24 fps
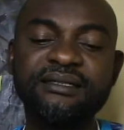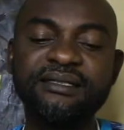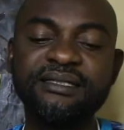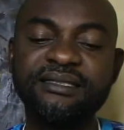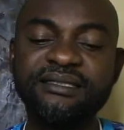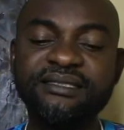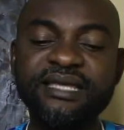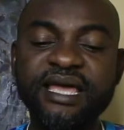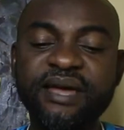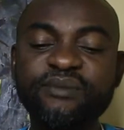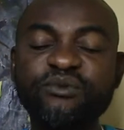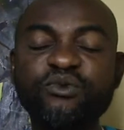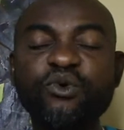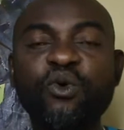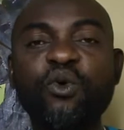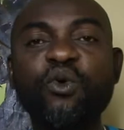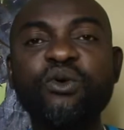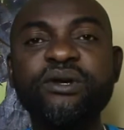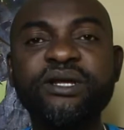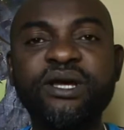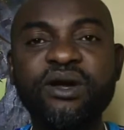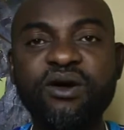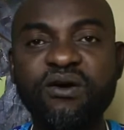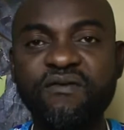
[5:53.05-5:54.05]
it's time to
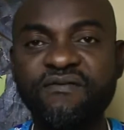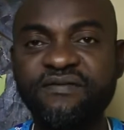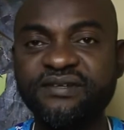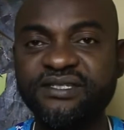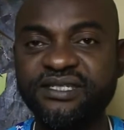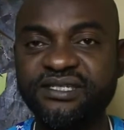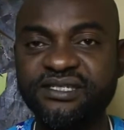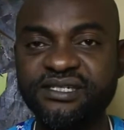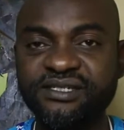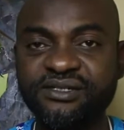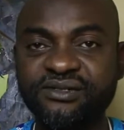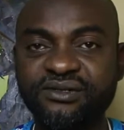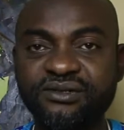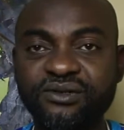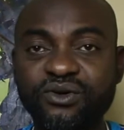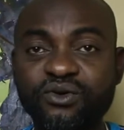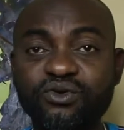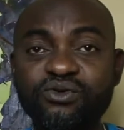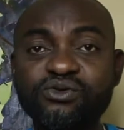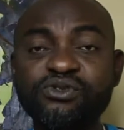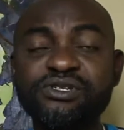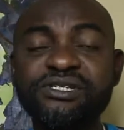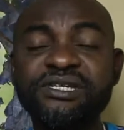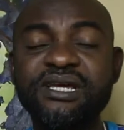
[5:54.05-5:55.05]
hold a conversation,
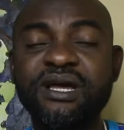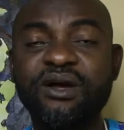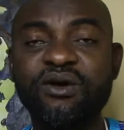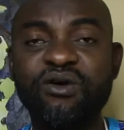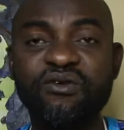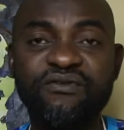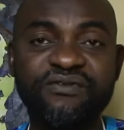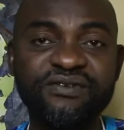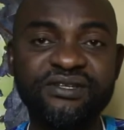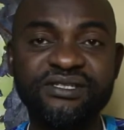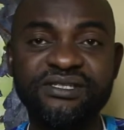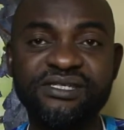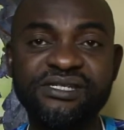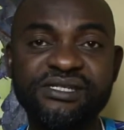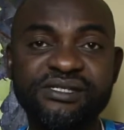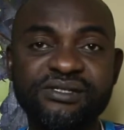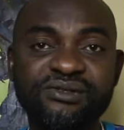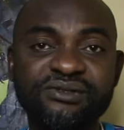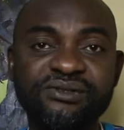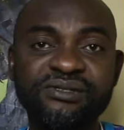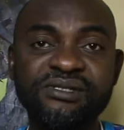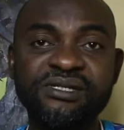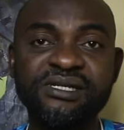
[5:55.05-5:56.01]
crucial conversation.